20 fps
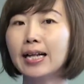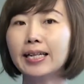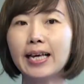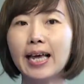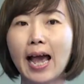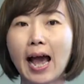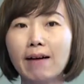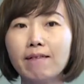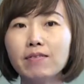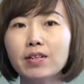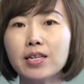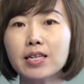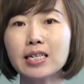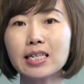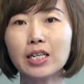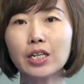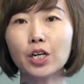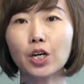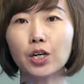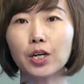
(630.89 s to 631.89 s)
The
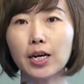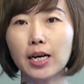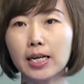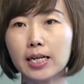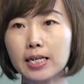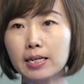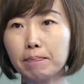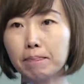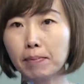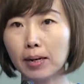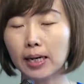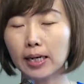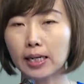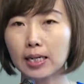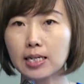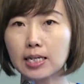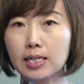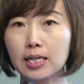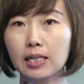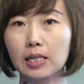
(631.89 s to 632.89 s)
evidence here is
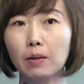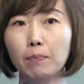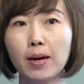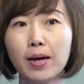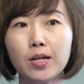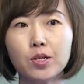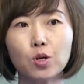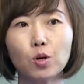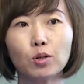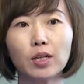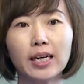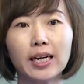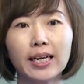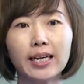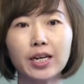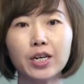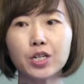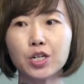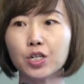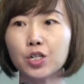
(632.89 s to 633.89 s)
mixed. It depends on the
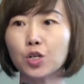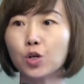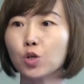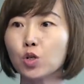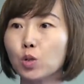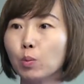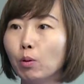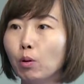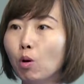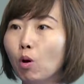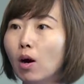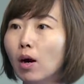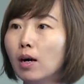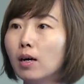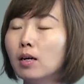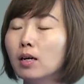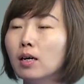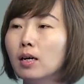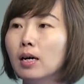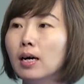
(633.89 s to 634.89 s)
linkages you
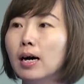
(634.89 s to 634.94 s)
explore.